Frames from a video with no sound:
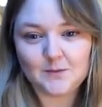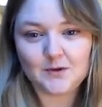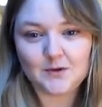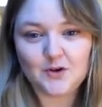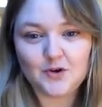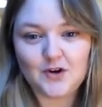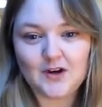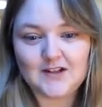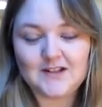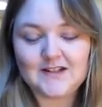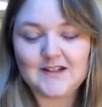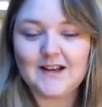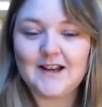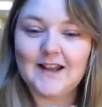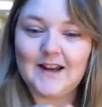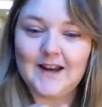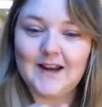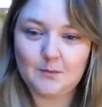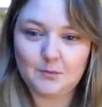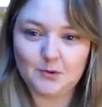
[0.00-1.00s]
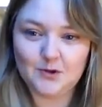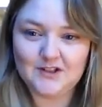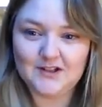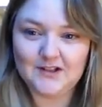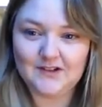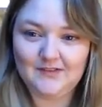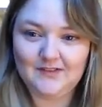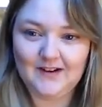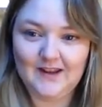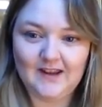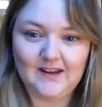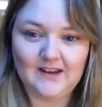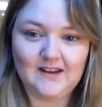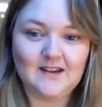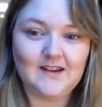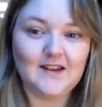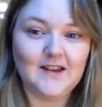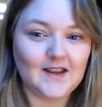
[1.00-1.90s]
that were created collaboratively.